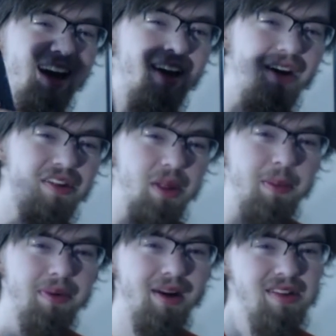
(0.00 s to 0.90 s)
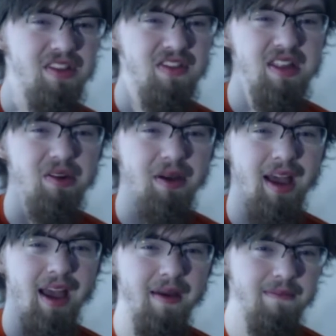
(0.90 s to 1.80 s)
the progress on this little
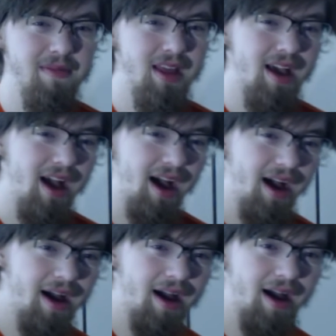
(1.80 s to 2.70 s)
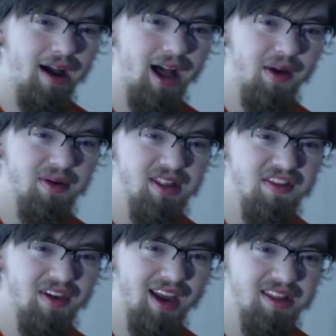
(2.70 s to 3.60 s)
guy. I want to see
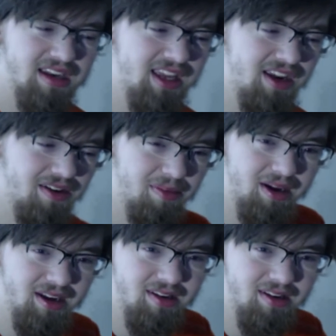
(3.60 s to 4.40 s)
if you guys can hear it, but